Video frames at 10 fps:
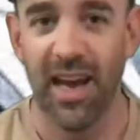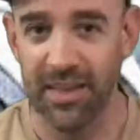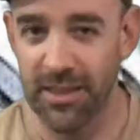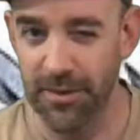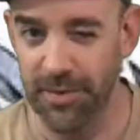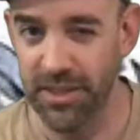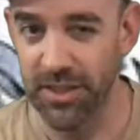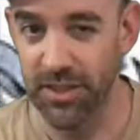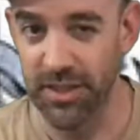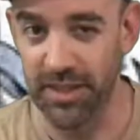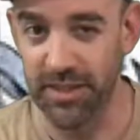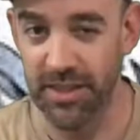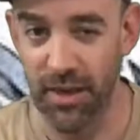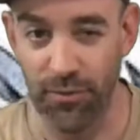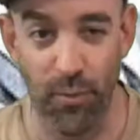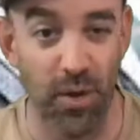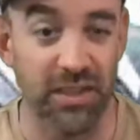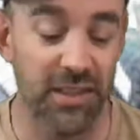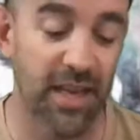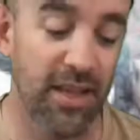A tough decision in itself.
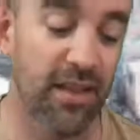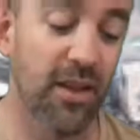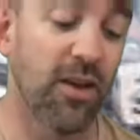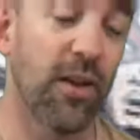Once again though,